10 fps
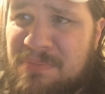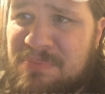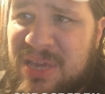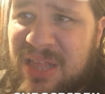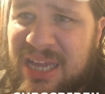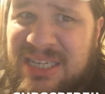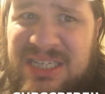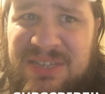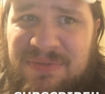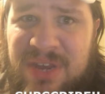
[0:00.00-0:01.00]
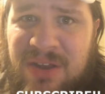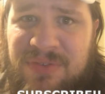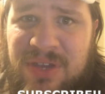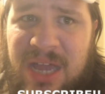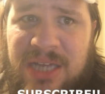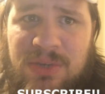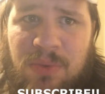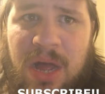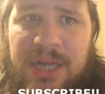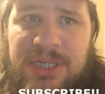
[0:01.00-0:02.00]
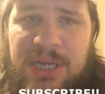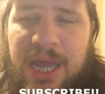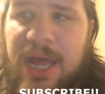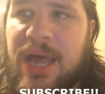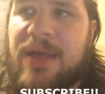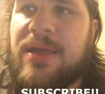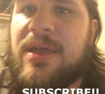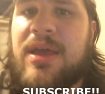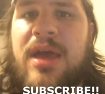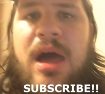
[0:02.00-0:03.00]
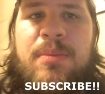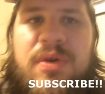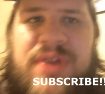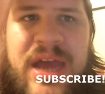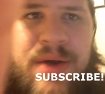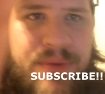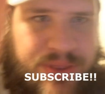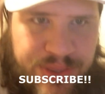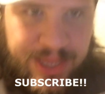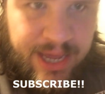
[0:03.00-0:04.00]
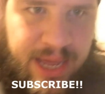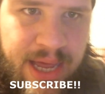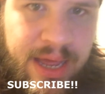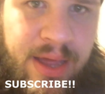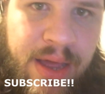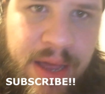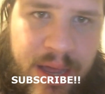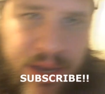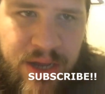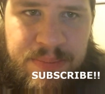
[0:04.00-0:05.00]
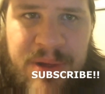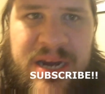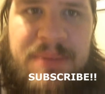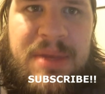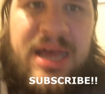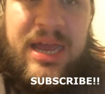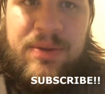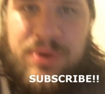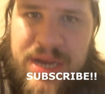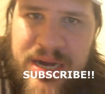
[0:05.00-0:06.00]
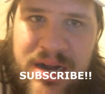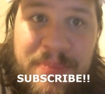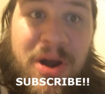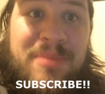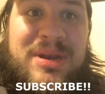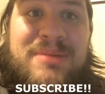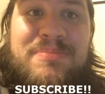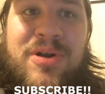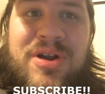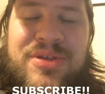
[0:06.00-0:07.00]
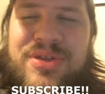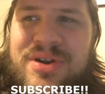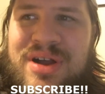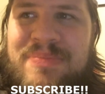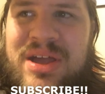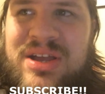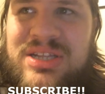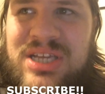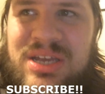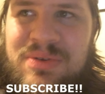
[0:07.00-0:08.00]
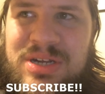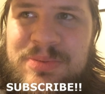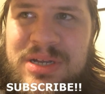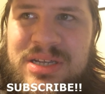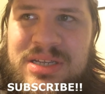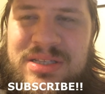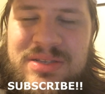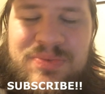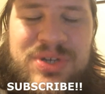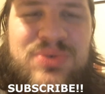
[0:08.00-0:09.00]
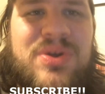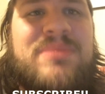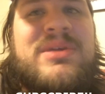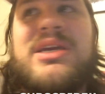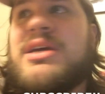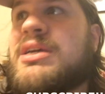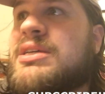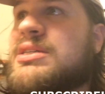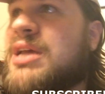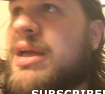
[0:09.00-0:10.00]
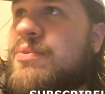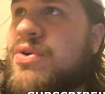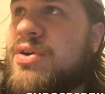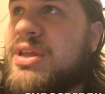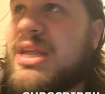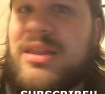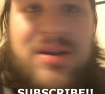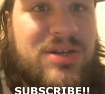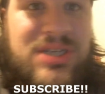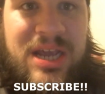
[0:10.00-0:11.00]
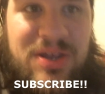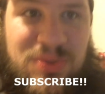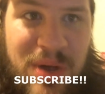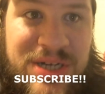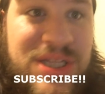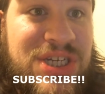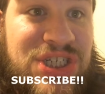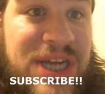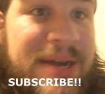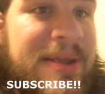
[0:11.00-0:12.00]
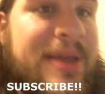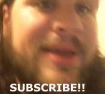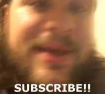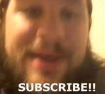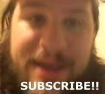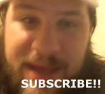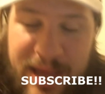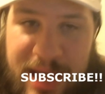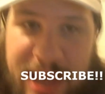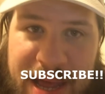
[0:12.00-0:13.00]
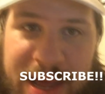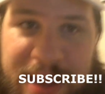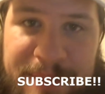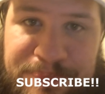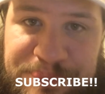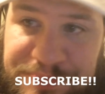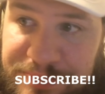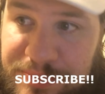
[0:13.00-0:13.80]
be like a decent video for you guys to watch. I'm moving out with a good buddy of mine. We're getting an apartment in Port Arthur. I'm not going to tell you which one because I'm worried that there are psychos watching this shit. Anyway,